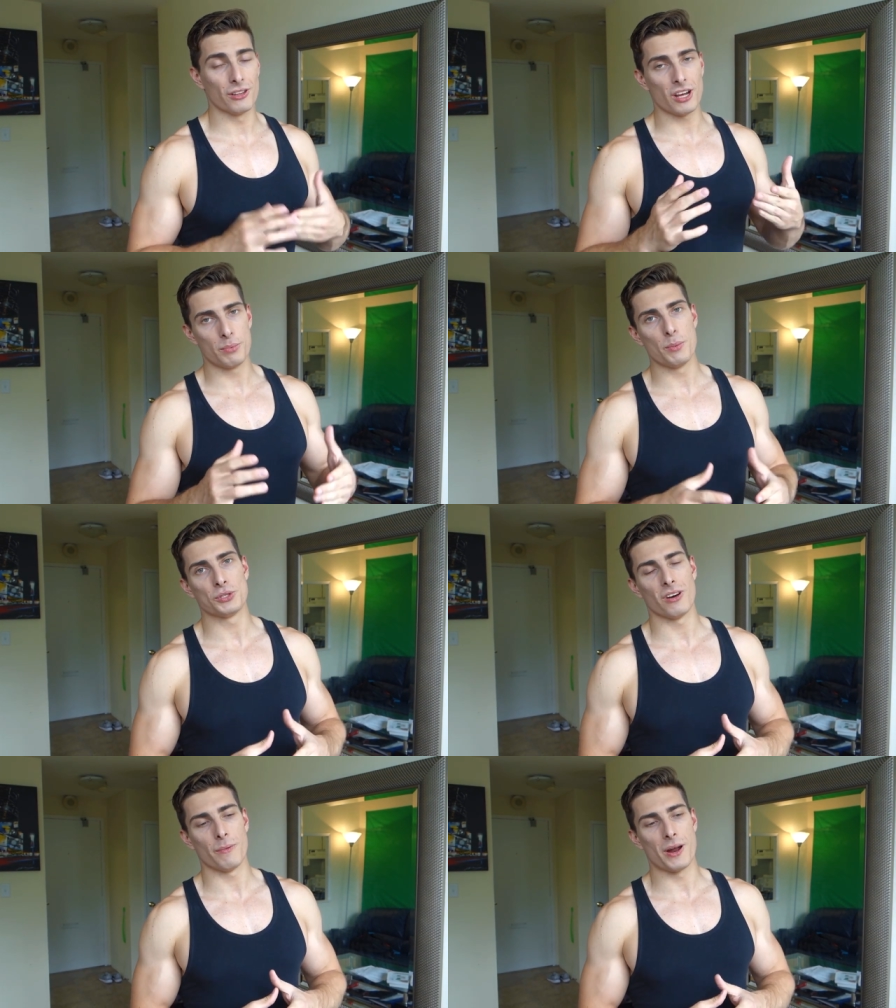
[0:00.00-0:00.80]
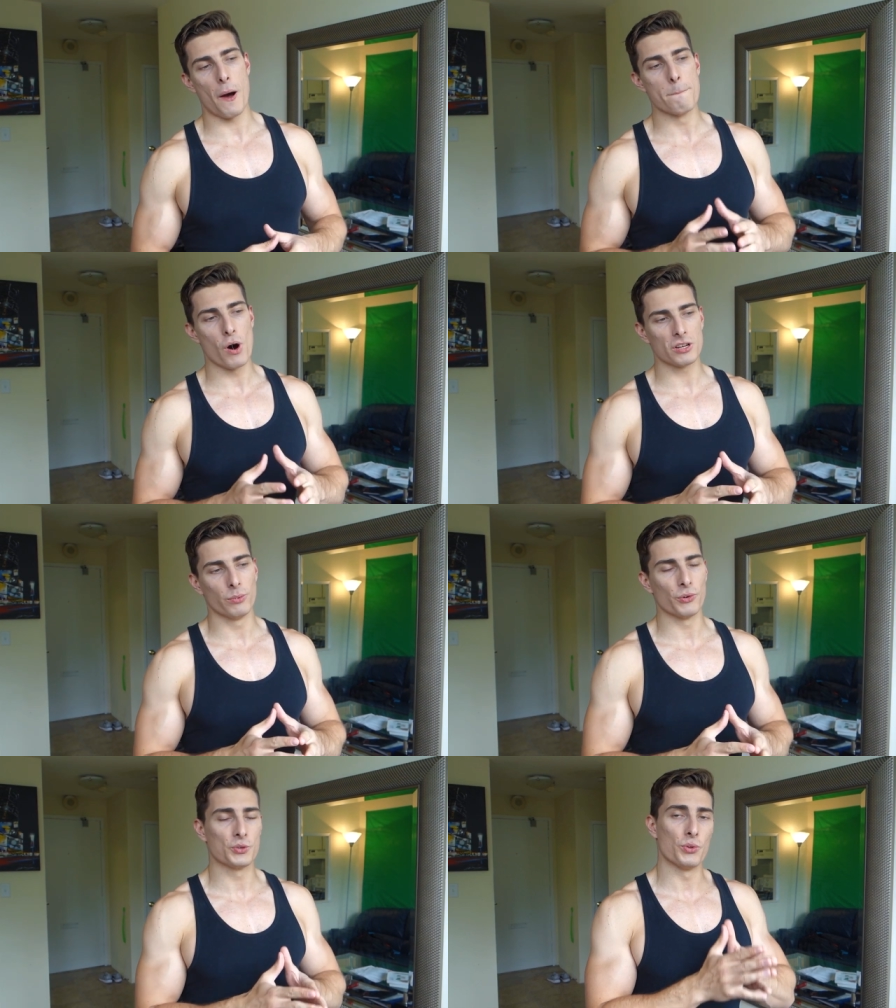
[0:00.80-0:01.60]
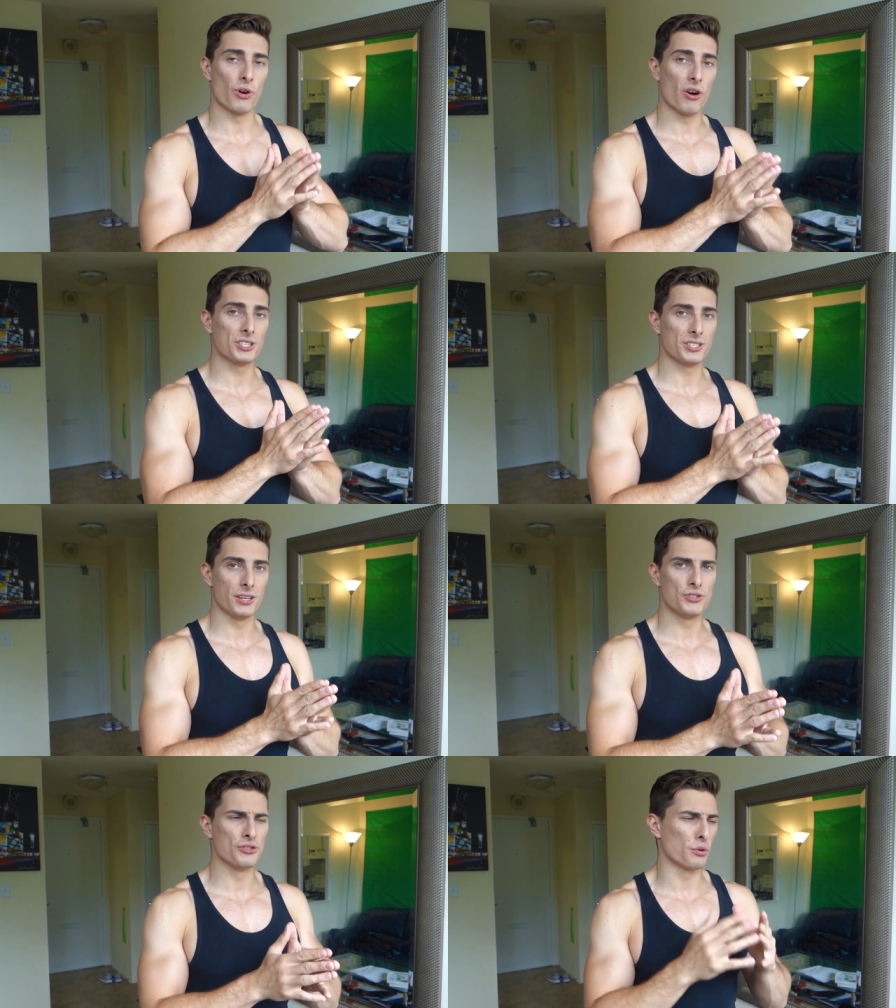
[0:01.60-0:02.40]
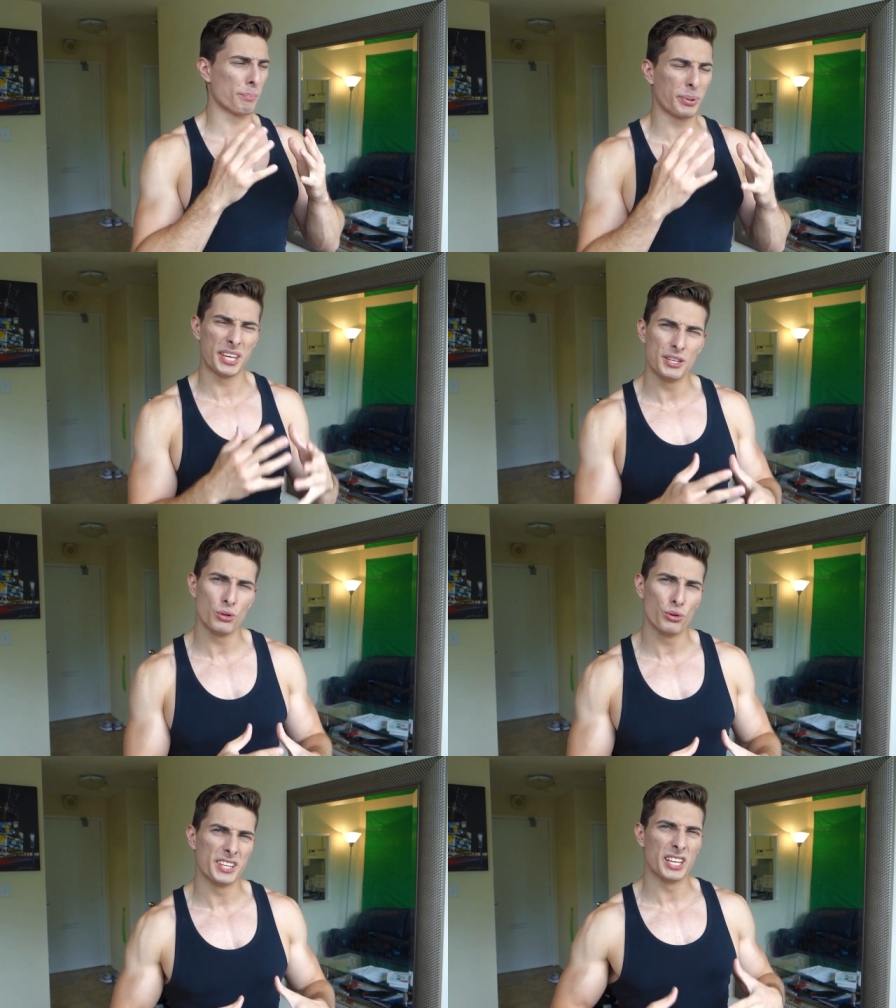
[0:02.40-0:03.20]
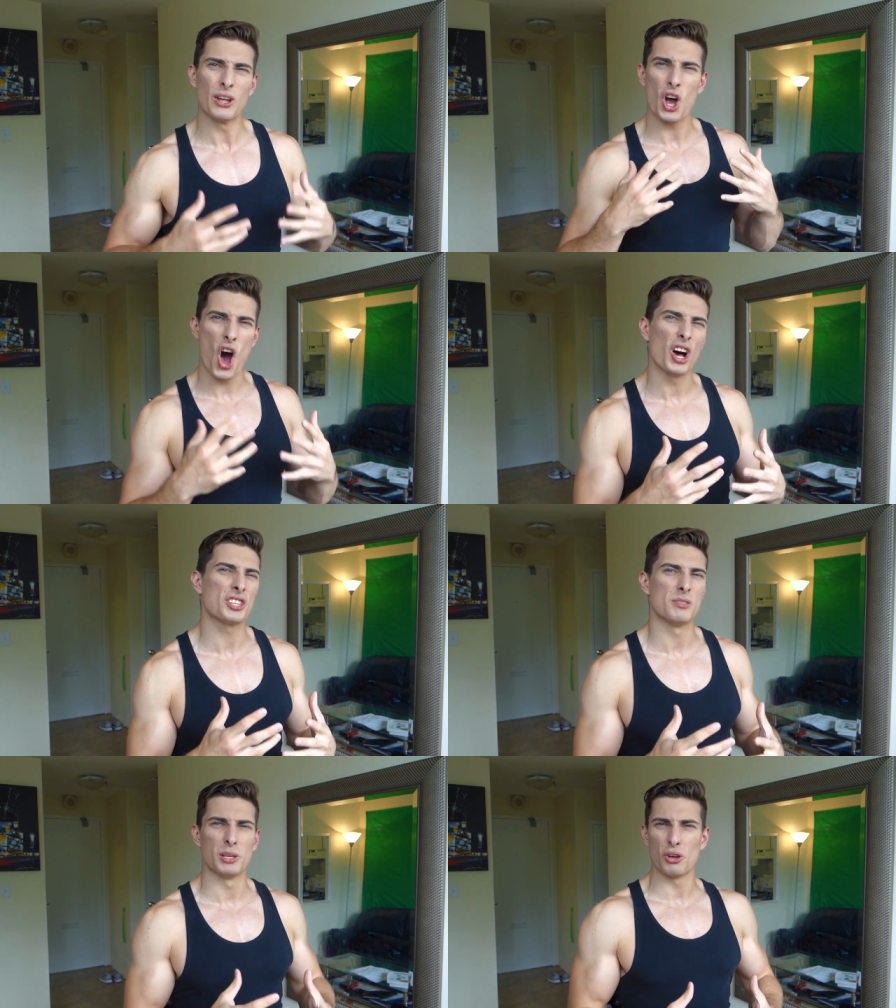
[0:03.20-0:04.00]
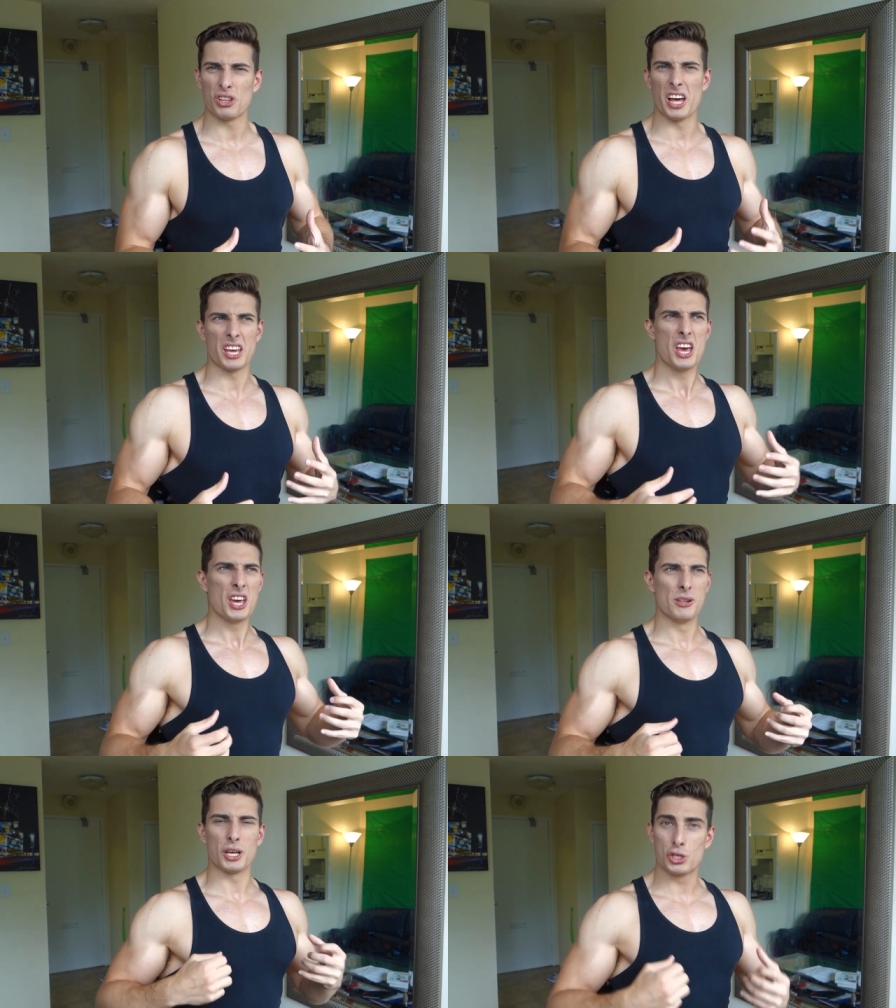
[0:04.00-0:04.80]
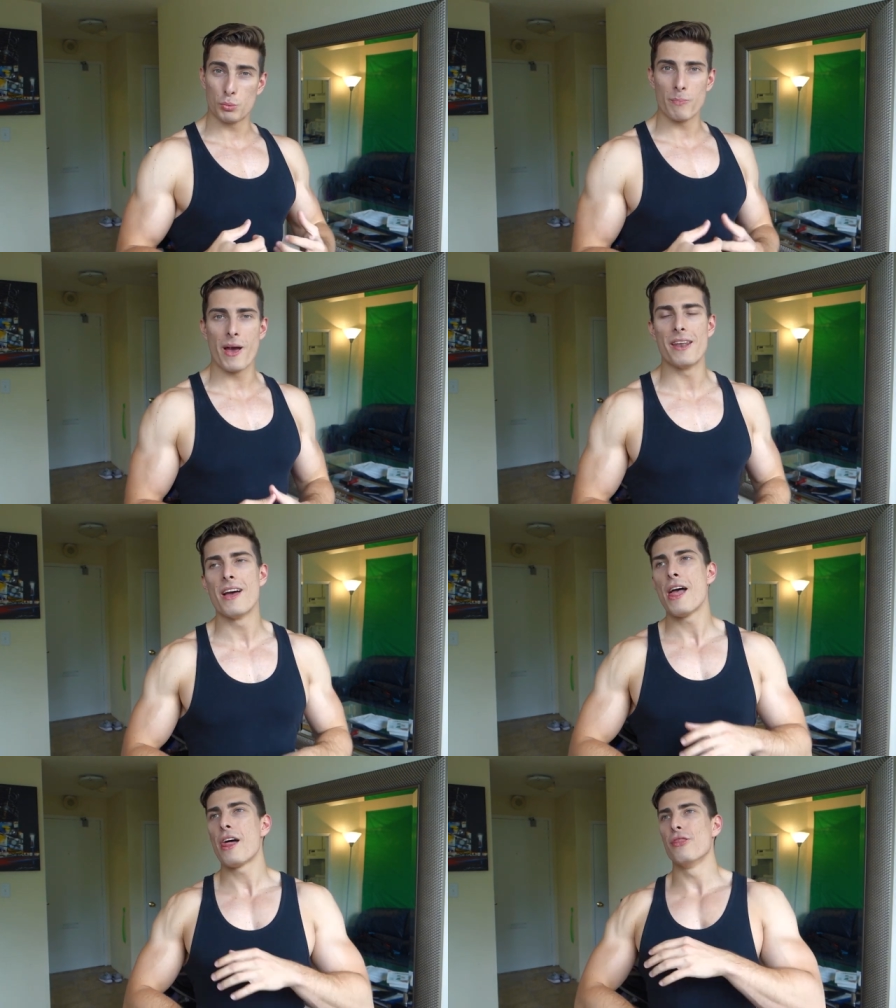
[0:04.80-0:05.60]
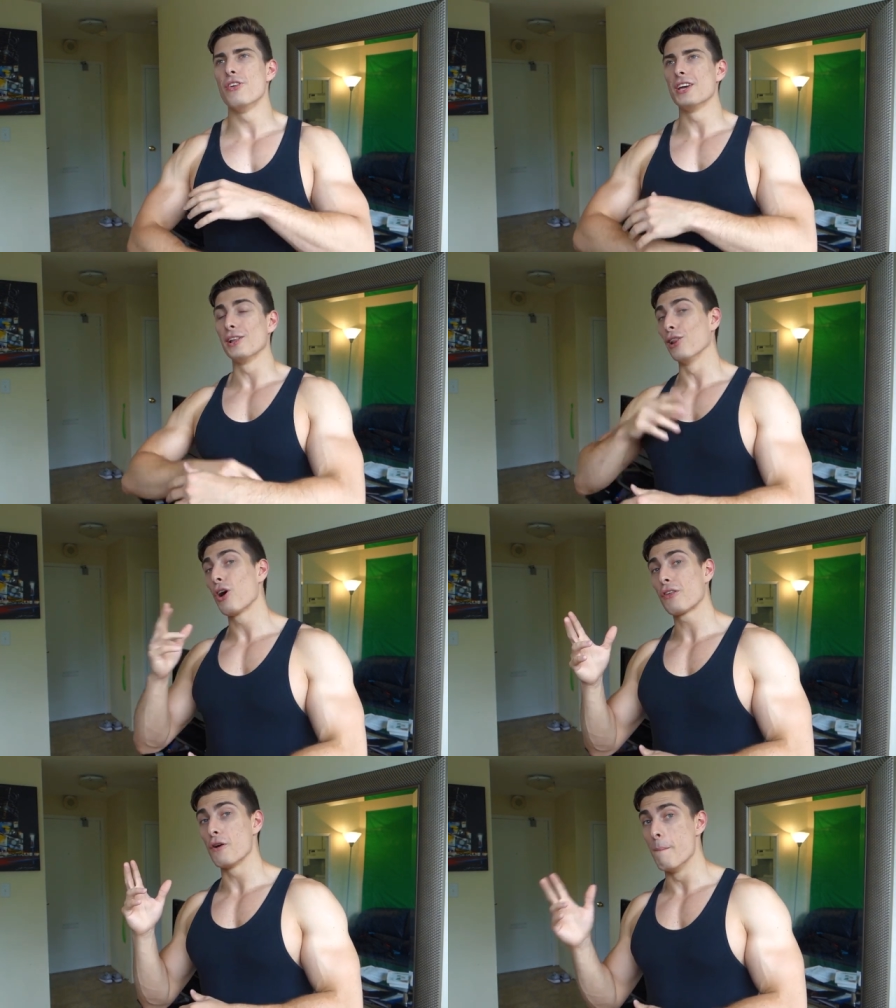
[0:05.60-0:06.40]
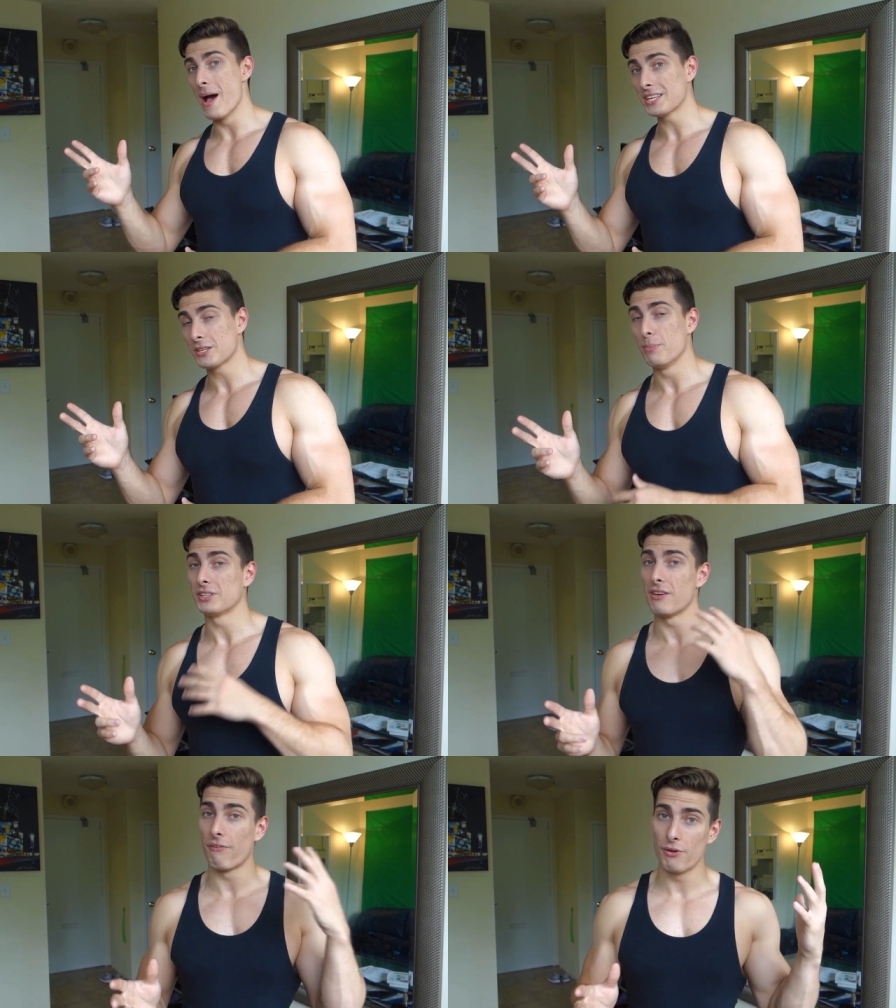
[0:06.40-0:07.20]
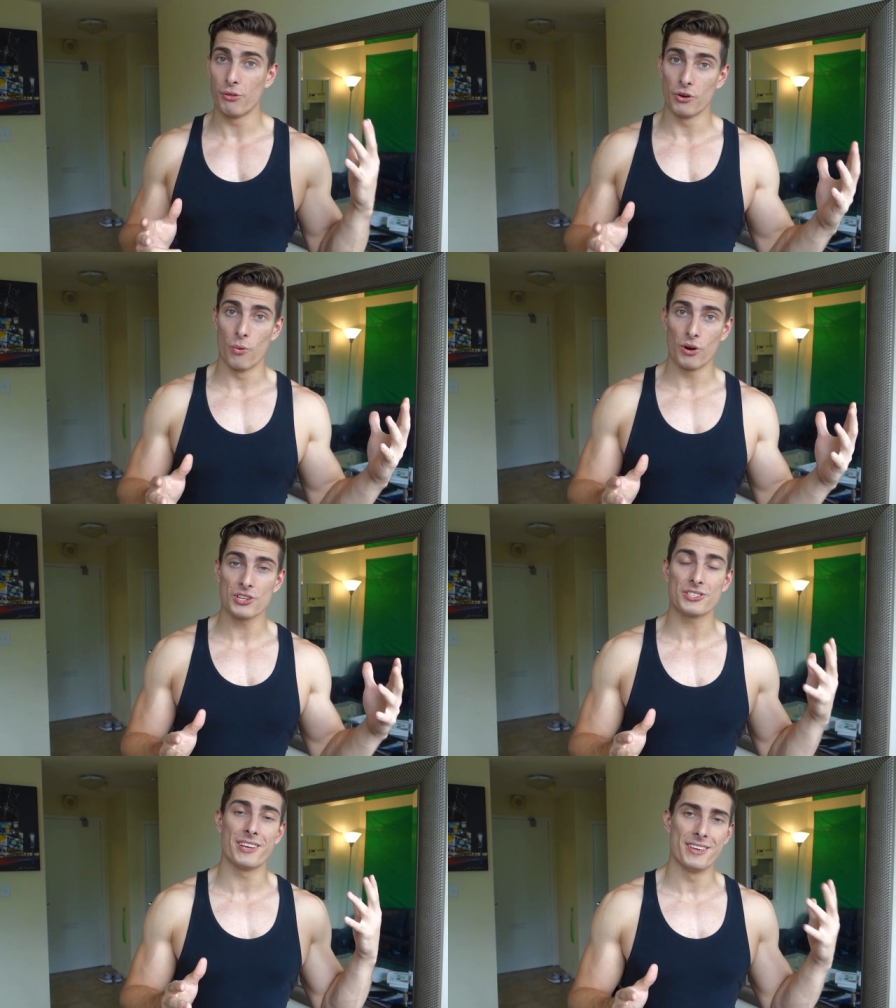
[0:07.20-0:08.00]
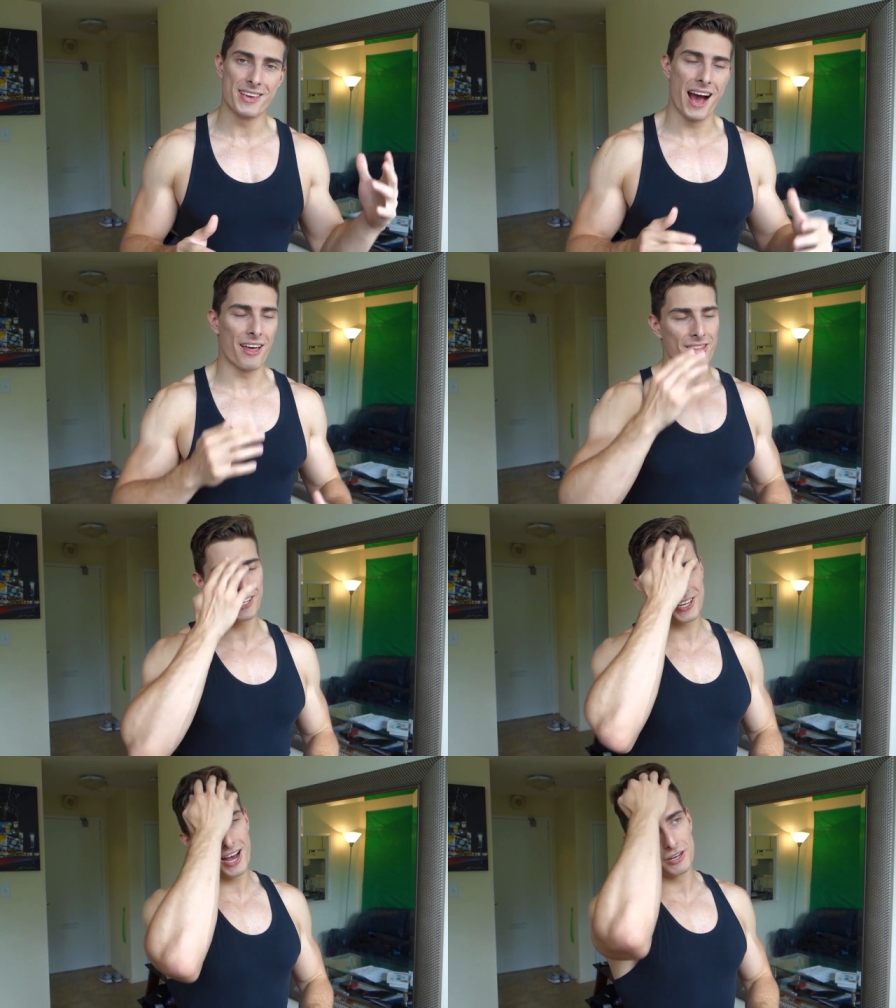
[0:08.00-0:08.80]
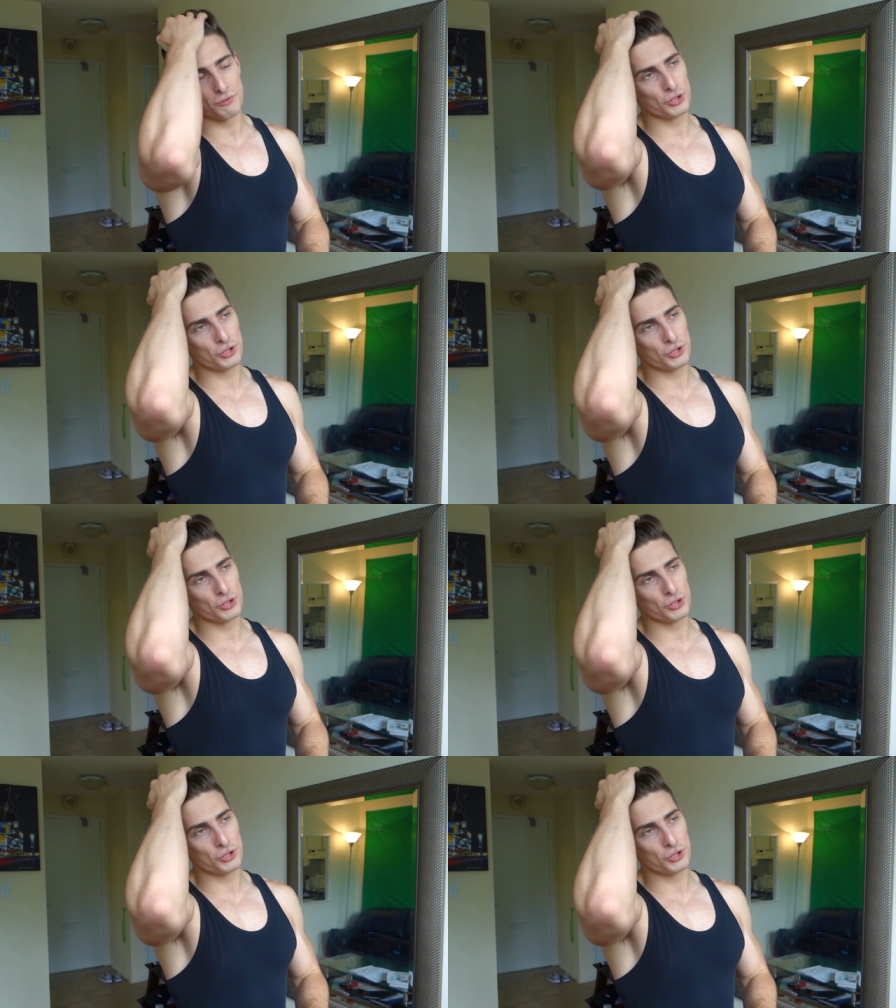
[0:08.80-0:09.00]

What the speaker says: A lot of people talk about how bodybuilders, when they're on stage and they're peeled and they look awesome, they look like, like Superman, they look their best, but they feel their worst. Yeah, that's kind of